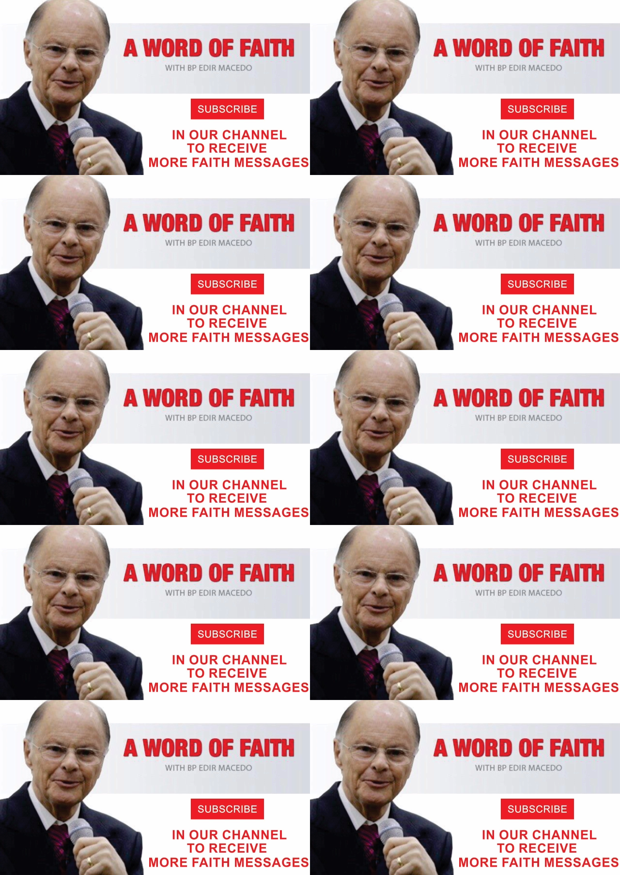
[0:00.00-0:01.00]

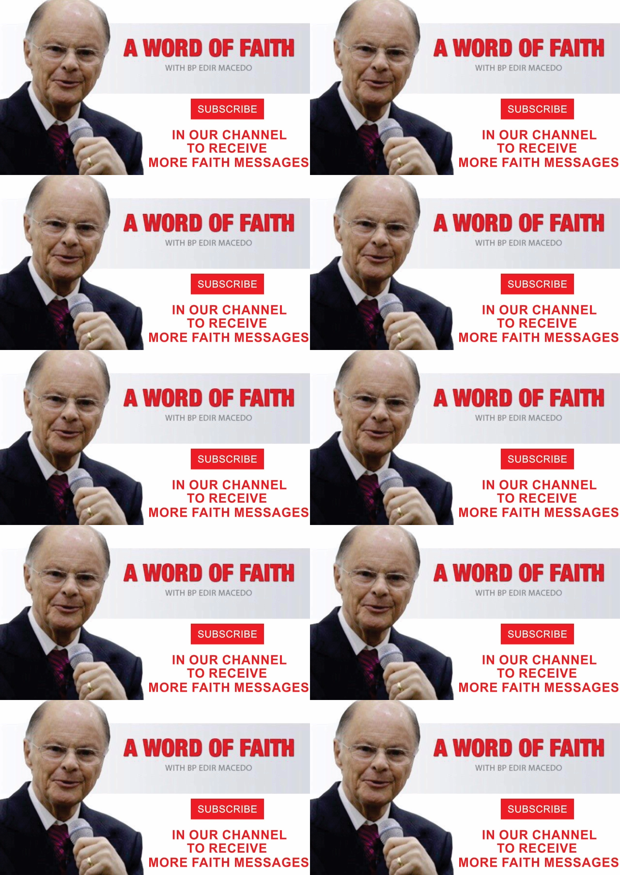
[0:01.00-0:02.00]

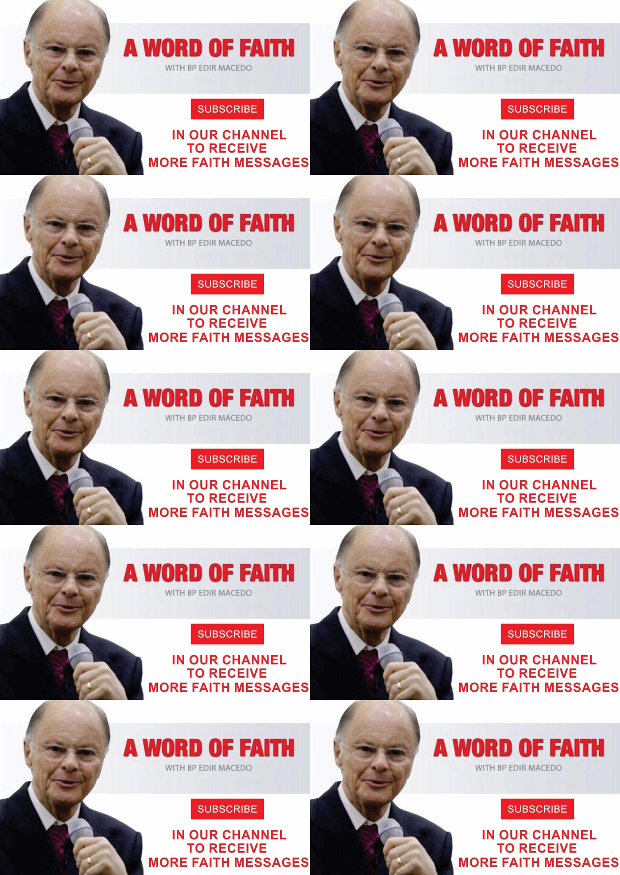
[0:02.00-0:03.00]

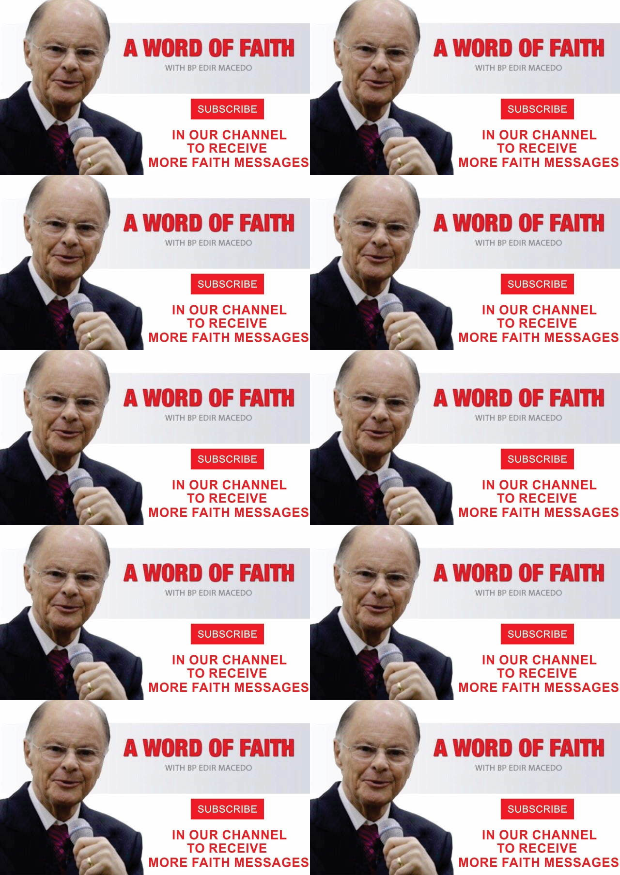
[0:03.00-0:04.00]

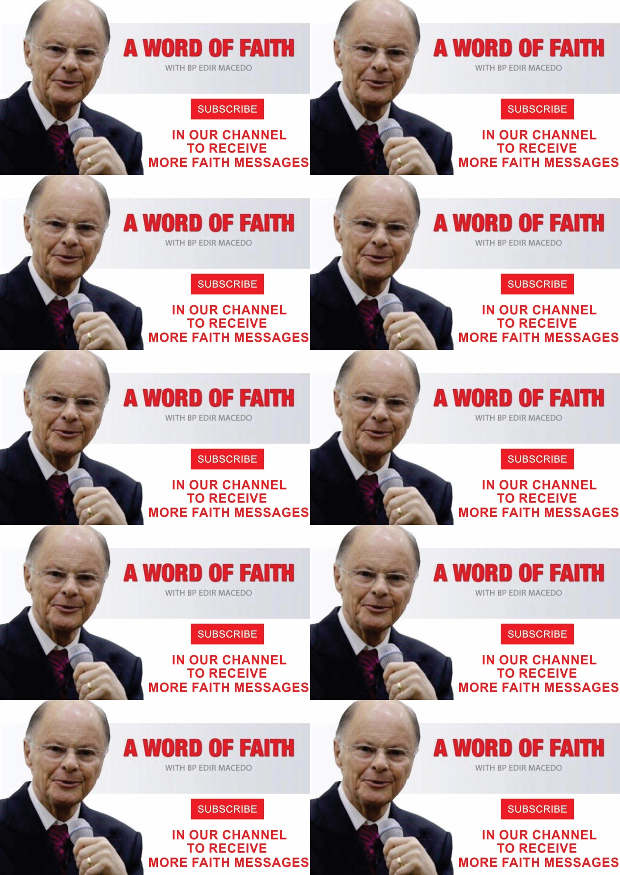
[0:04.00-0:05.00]

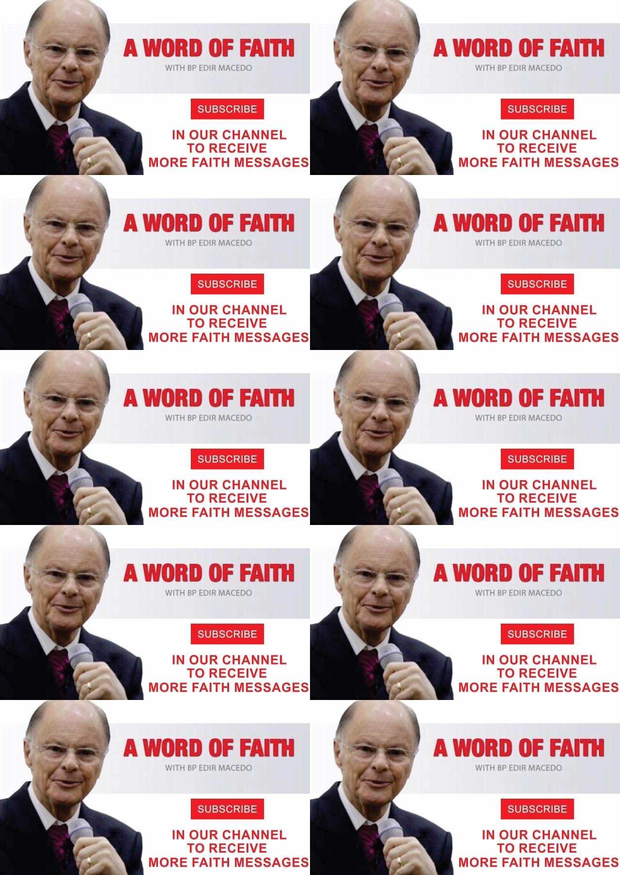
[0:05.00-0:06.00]

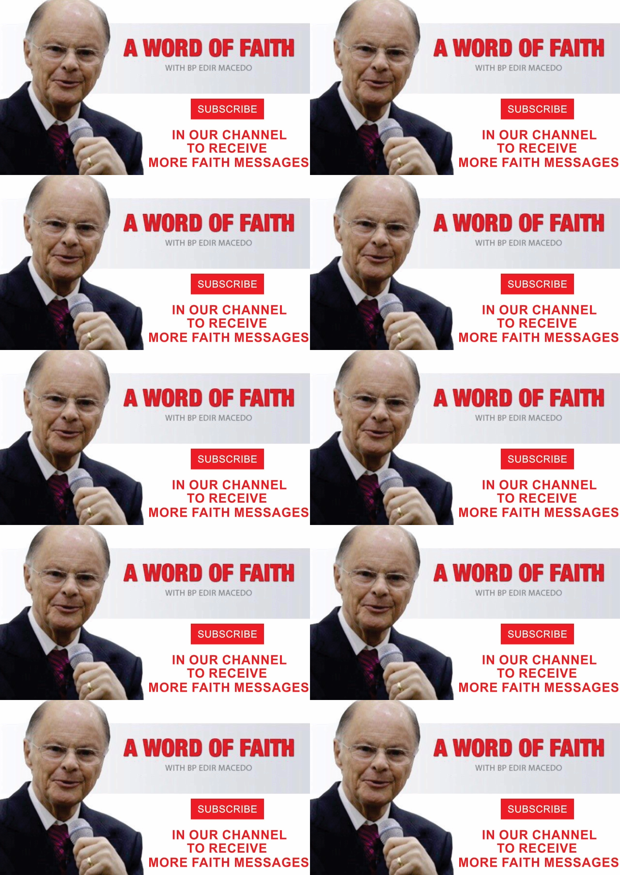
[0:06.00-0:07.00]

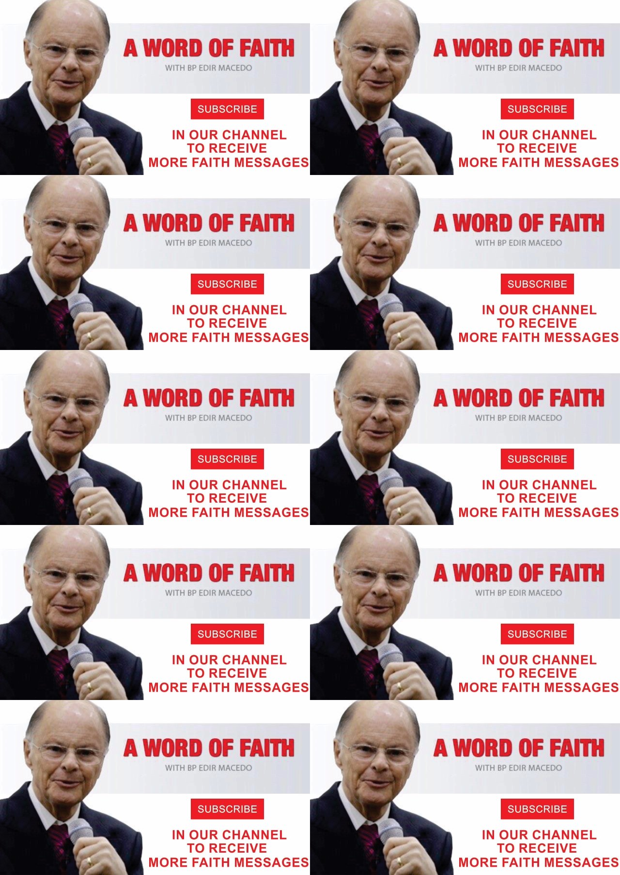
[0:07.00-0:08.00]
This is a still picture; no speech is visible.